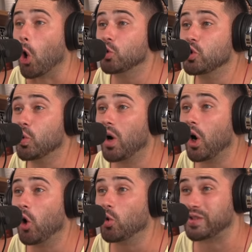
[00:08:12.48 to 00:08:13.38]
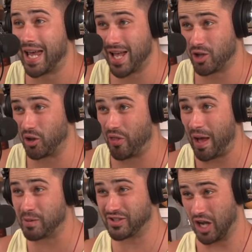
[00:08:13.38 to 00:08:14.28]
Go to a hotel?
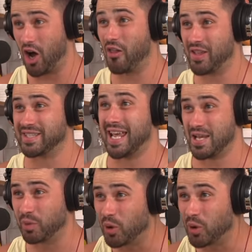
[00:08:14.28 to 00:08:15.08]
That was on the table?